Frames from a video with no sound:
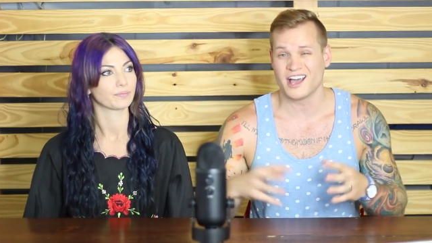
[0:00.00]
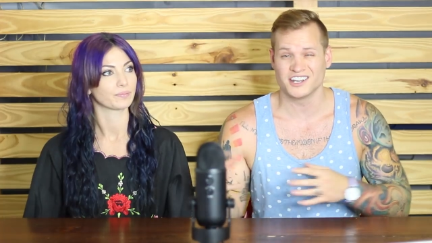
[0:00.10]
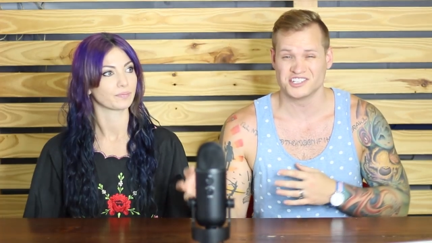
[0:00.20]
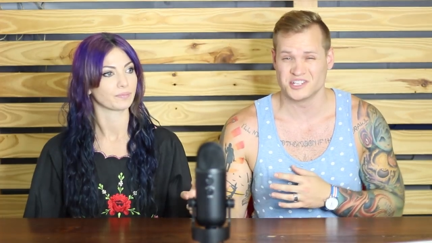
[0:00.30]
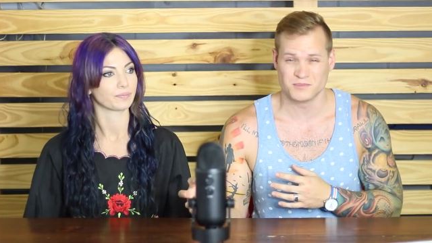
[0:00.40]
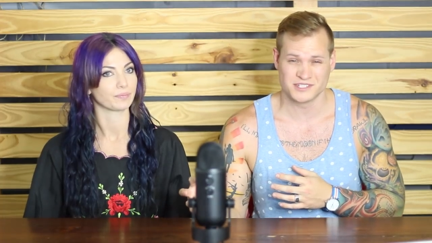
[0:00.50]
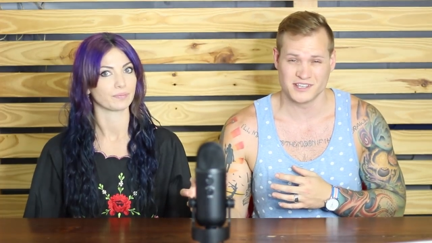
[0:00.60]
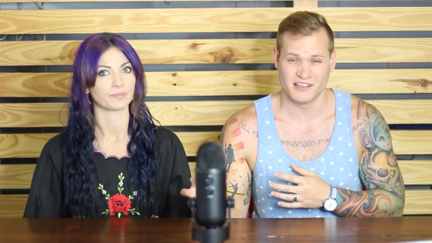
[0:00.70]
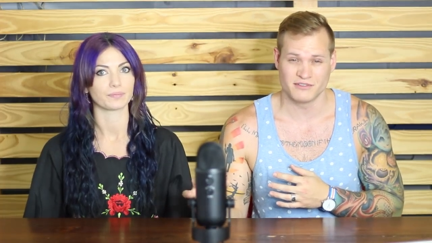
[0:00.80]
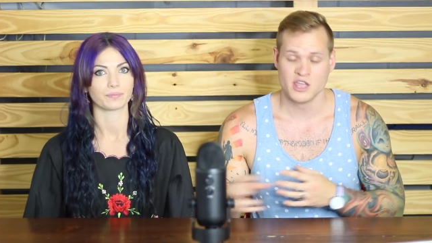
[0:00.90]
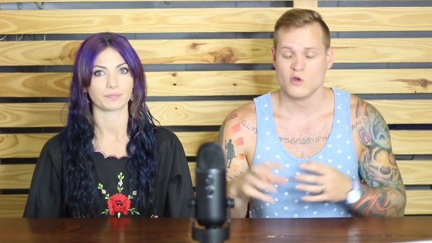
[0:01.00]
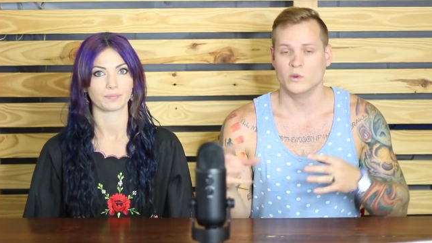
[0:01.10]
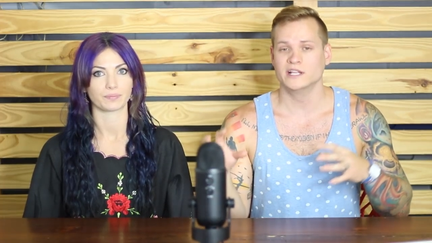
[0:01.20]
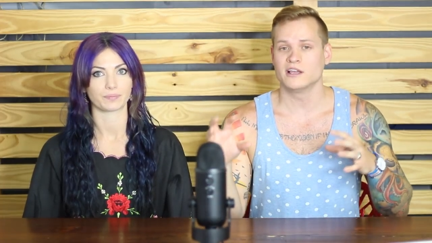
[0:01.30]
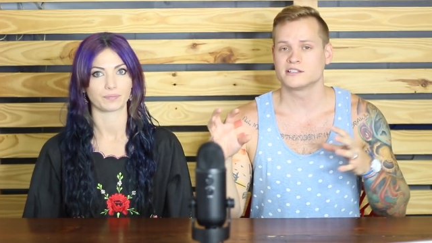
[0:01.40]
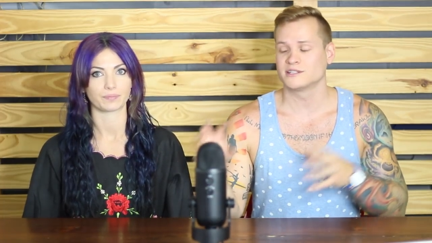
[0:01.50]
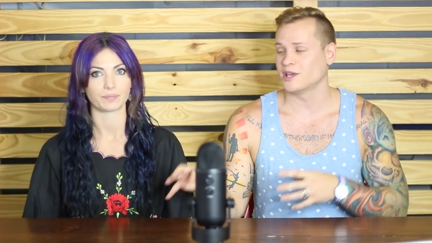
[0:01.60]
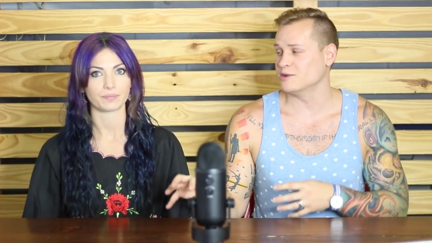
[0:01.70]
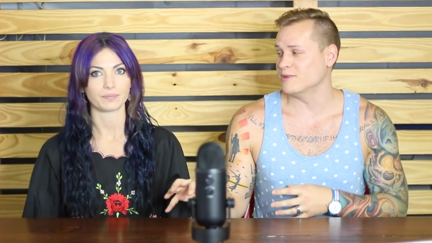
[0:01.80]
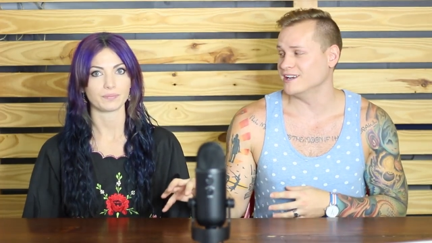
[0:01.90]
Speaker 1: how to ship stuff. We lost a
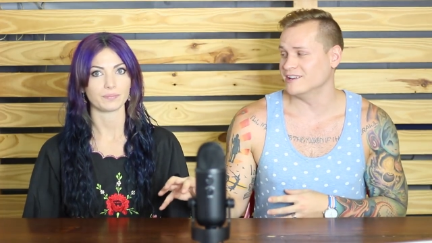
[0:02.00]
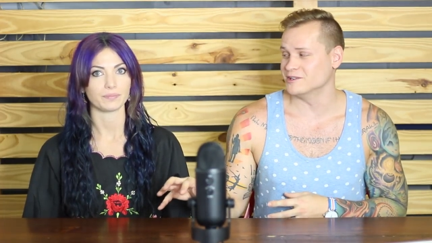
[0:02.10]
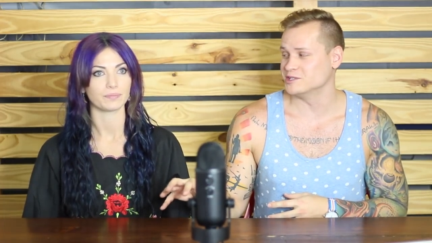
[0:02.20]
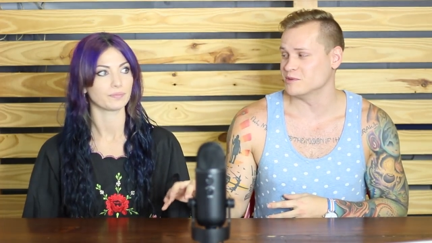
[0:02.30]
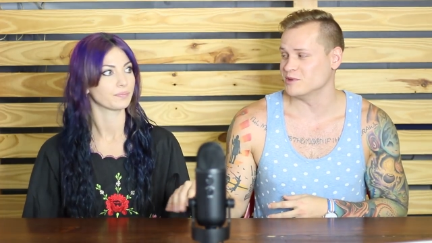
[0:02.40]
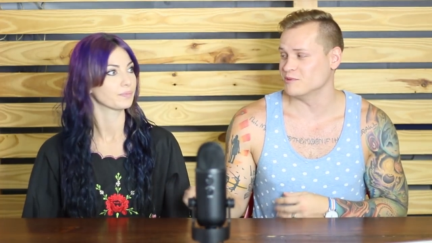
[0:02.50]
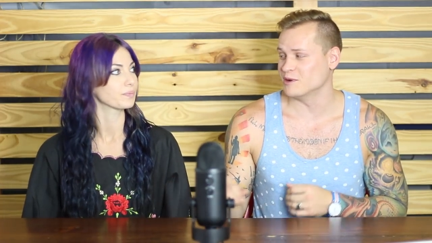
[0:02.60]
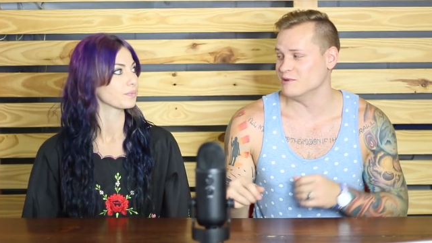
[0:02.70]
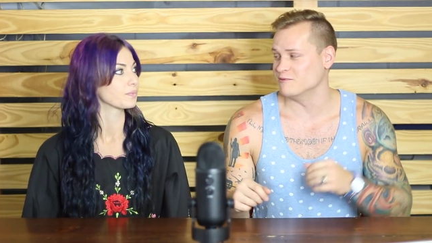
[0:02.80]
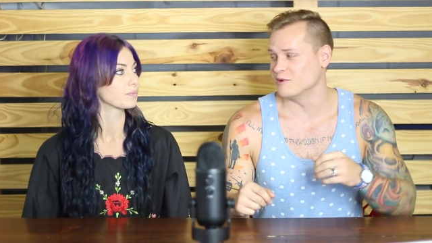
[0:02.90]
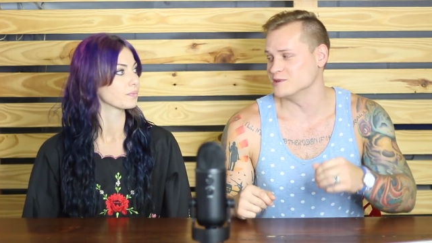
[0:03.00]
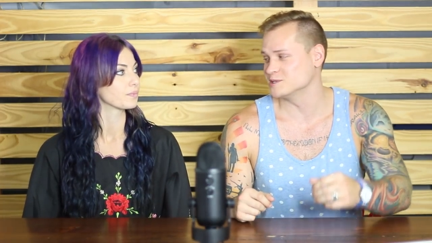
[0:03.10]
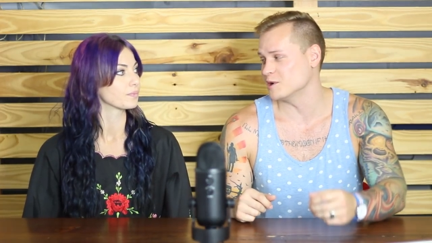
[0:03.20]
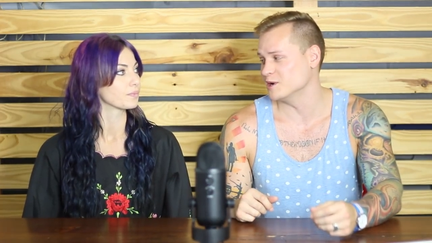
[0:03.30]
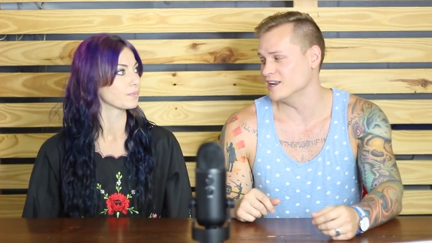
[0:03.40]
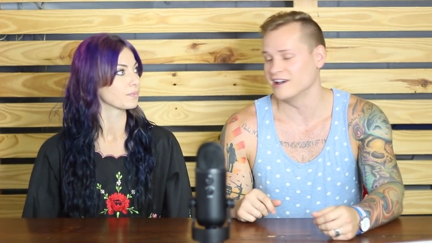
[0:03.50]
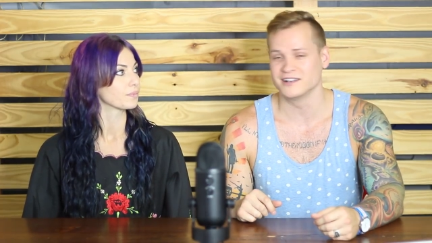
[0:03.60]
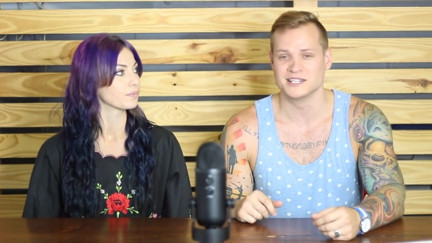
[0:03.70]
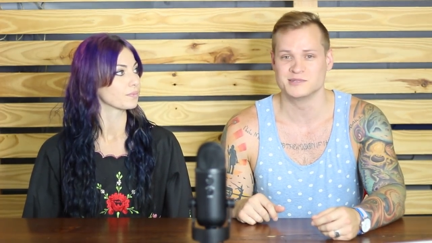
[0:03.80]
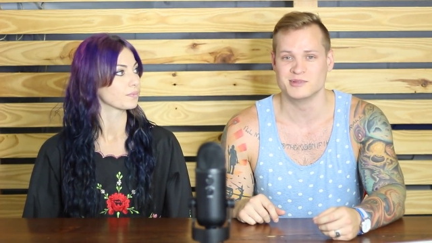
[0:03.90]
lot of money on shipping when we first started out
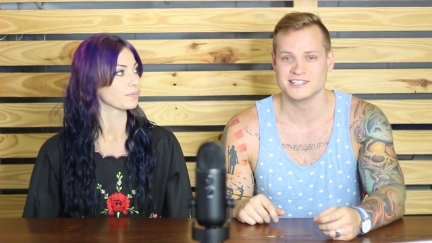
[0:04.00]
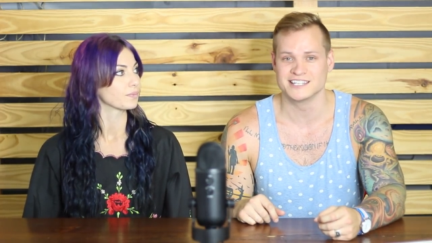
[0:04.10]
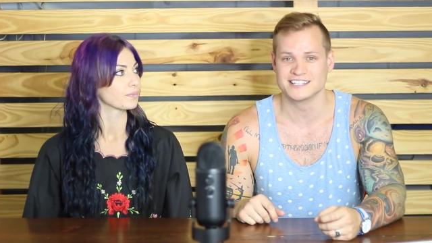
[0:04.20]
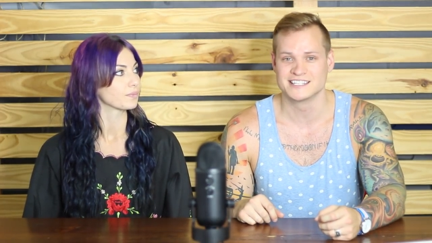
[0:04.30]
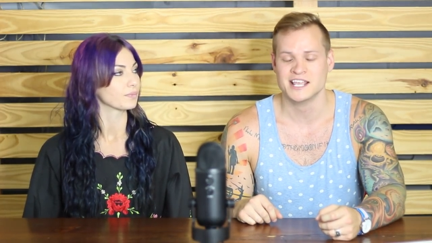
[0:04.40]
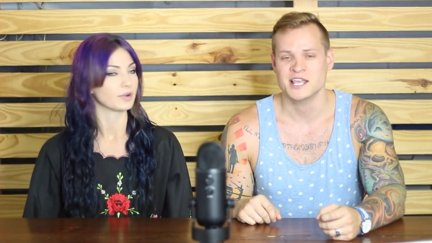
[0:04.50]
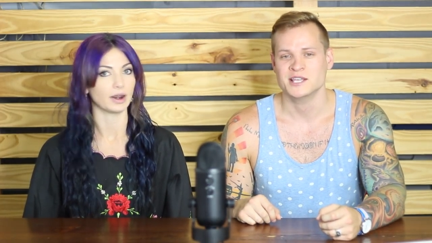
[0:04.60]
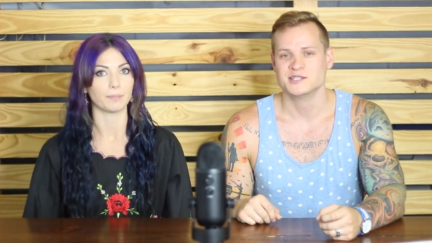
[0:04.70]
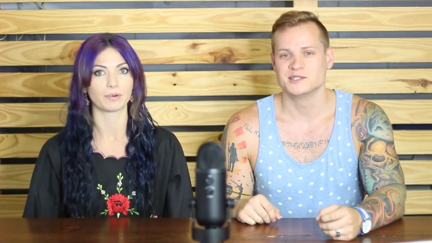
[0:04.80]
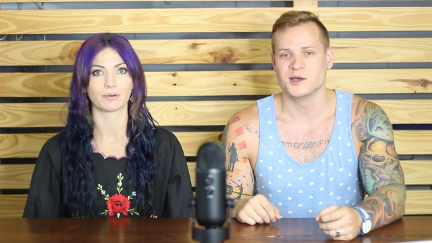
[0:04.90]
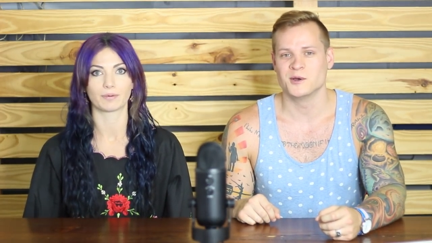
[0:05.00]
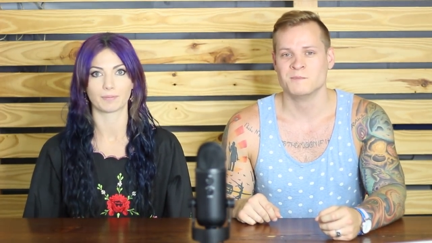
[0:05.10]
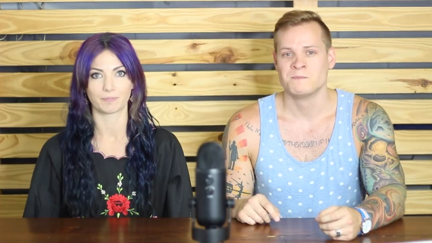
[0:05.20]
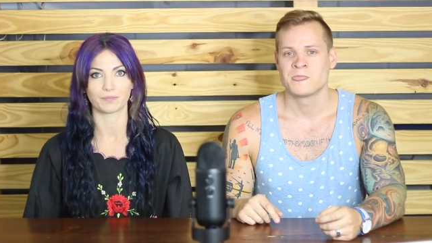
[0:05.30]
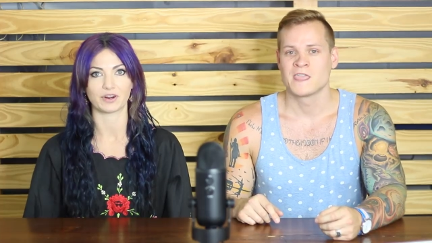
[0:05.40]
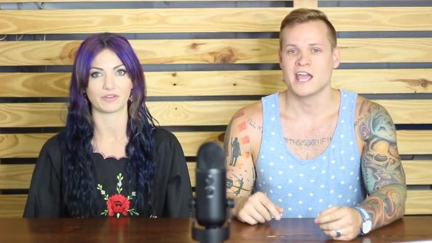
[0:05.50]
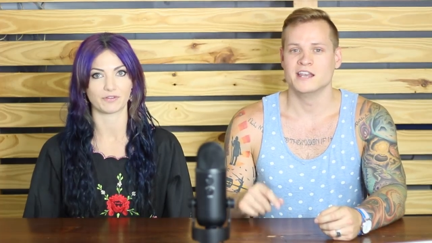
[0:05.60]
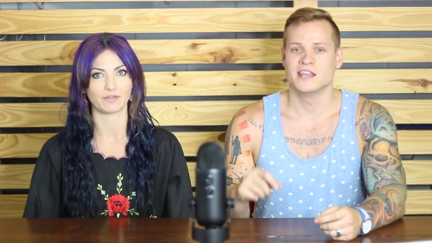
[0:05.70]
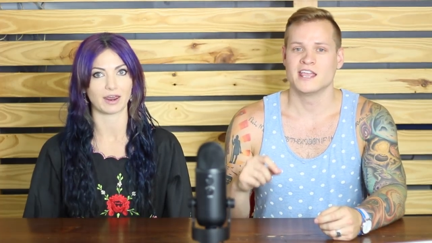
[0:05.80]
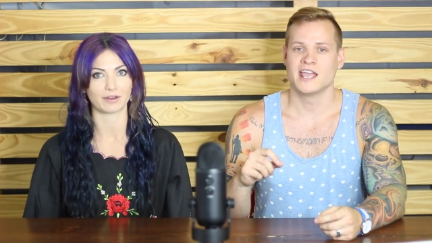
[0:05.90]
in this business. Yep. So That's
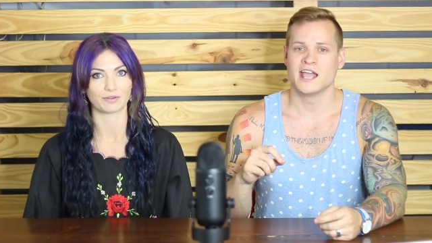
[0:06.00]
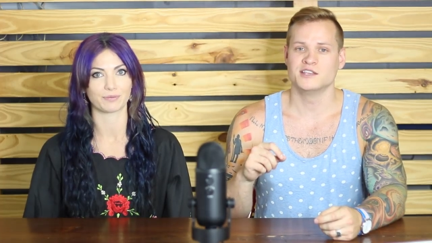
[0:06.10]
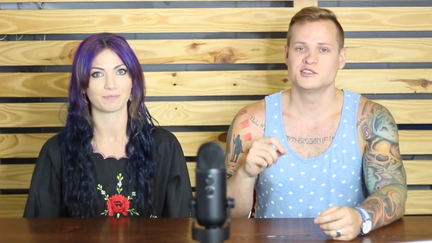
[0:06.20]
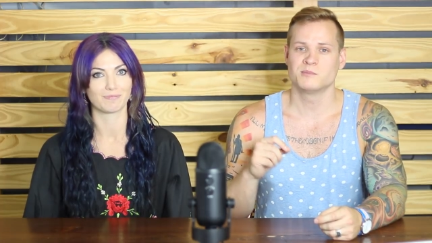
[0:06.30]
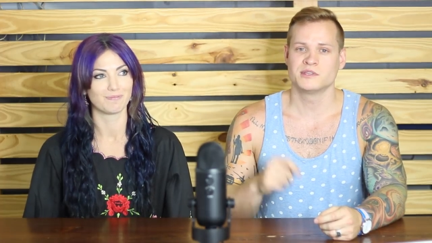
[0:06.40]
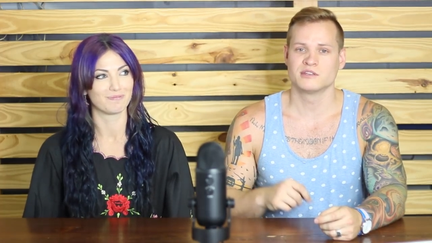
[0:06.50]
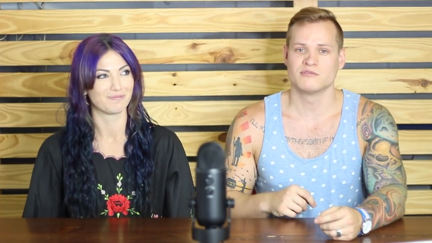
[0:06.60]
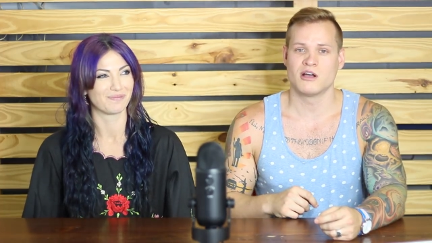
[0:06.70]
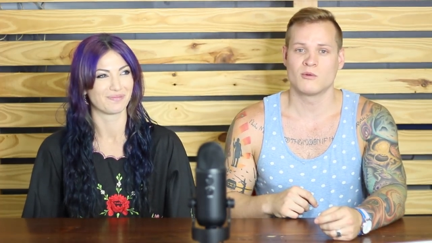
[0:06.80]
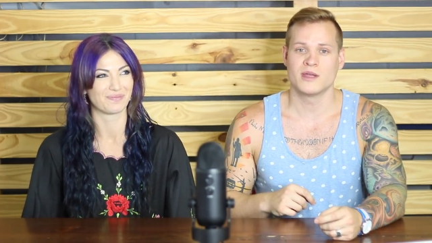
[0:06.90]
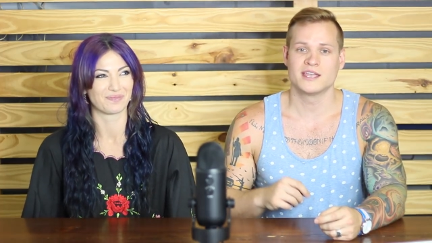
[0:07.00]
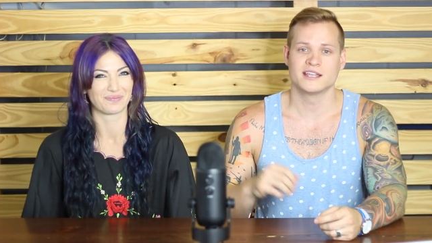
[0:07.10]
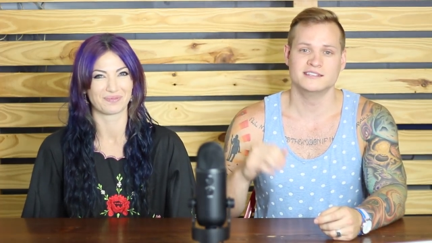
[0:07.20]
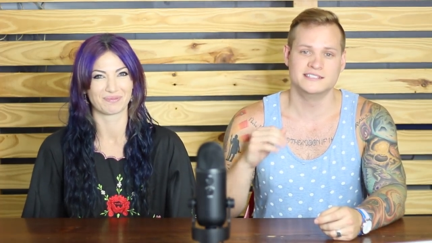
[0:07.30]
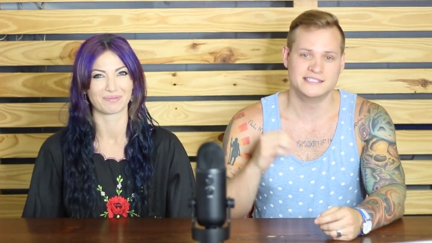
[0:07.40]
and fact. and shipping the wrong way can